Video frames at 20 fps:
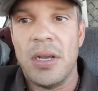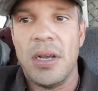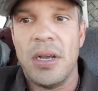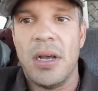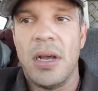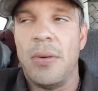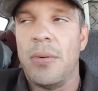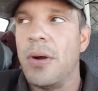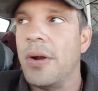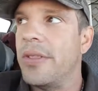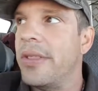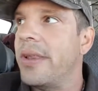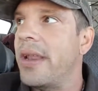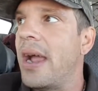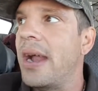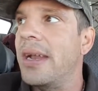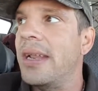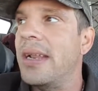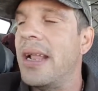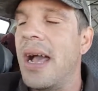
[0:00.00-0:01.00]
Uh, we're in the
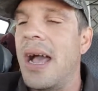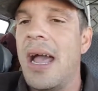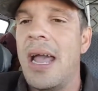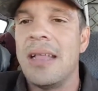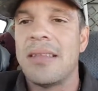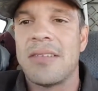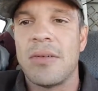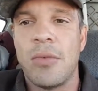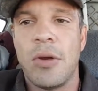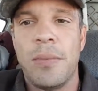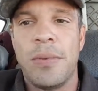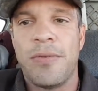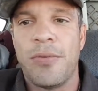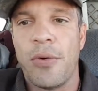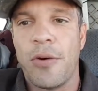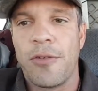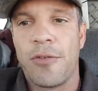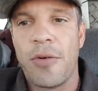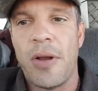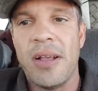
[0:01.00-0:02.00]
99, somewhere
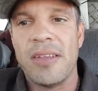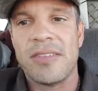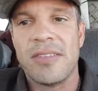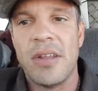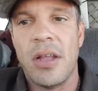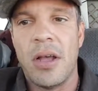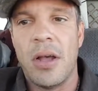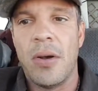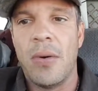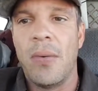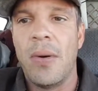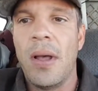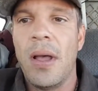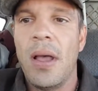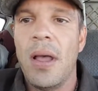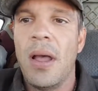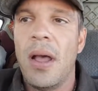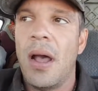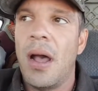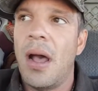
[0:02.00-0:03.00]
before Fresno,
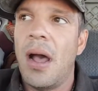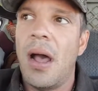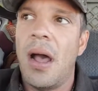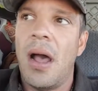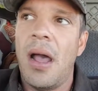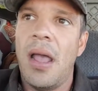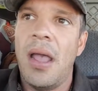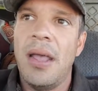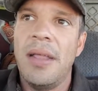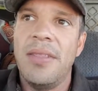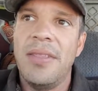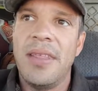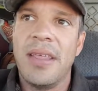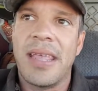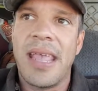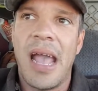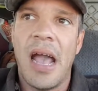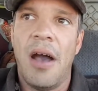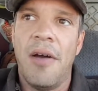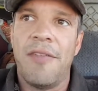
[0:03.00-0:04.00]
uh, and the
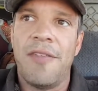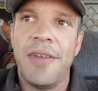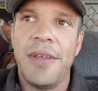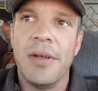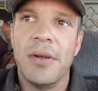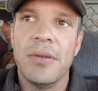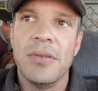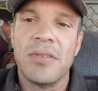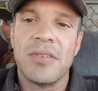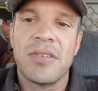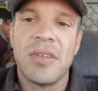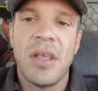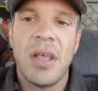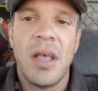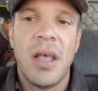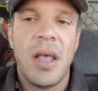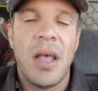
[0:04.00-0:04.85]
cow fields.